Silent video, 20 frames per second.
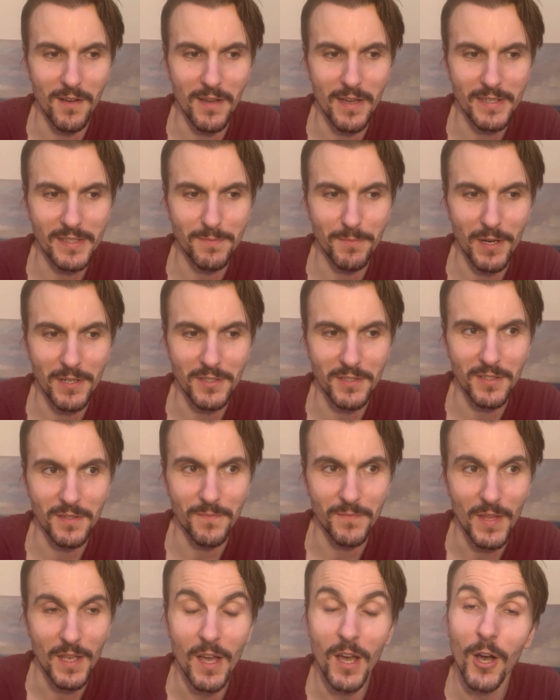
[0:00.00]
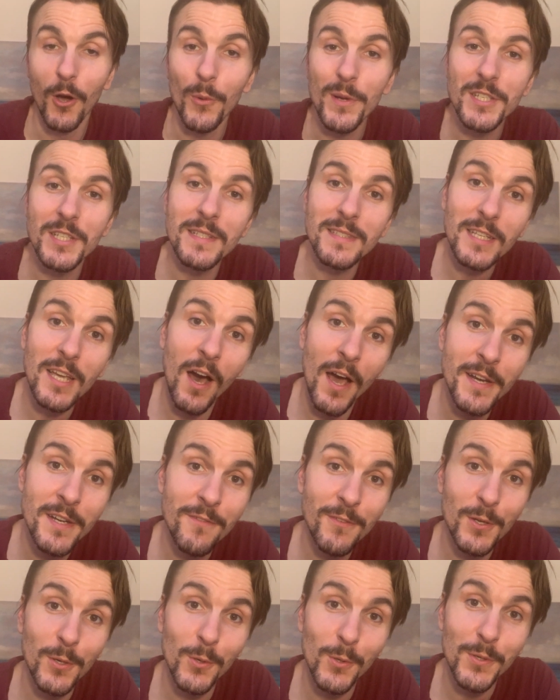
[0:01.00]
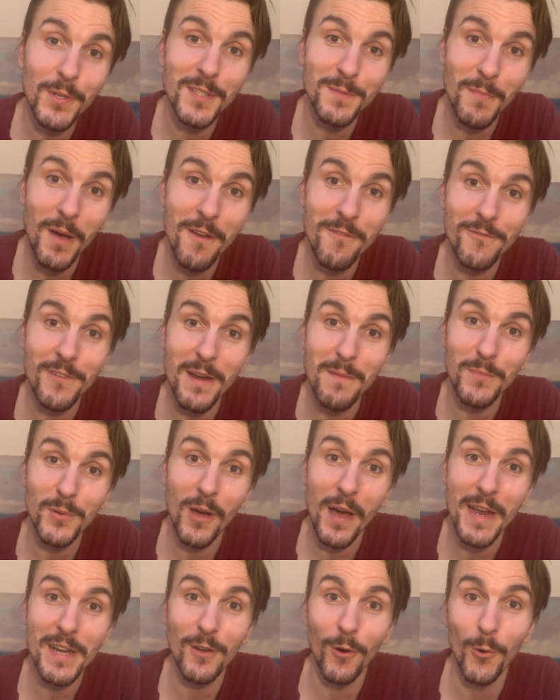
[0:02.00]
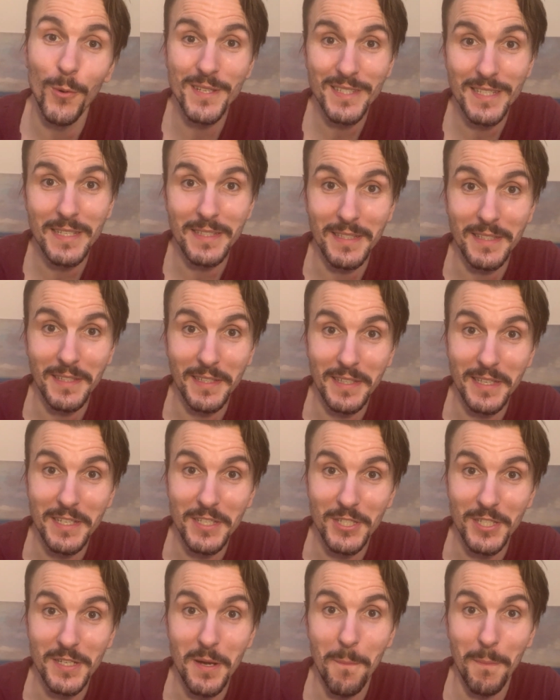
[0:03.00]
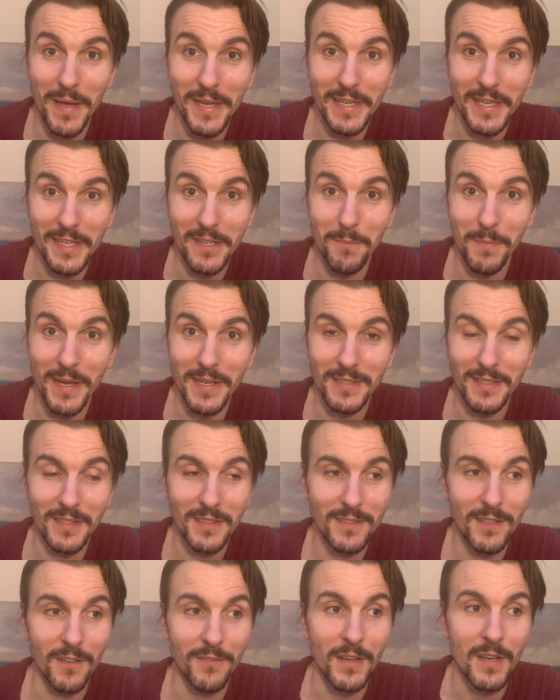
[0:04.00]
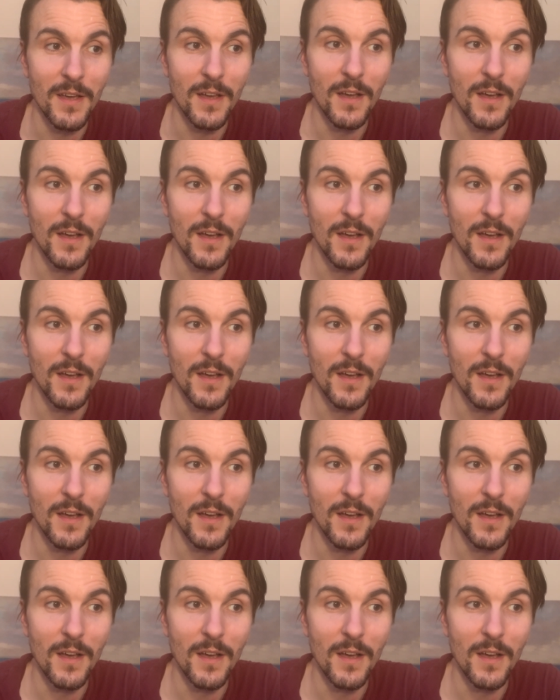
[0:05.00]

expression, which is kind of cool because my friend Brian always is in the kitchen making amazing stuff.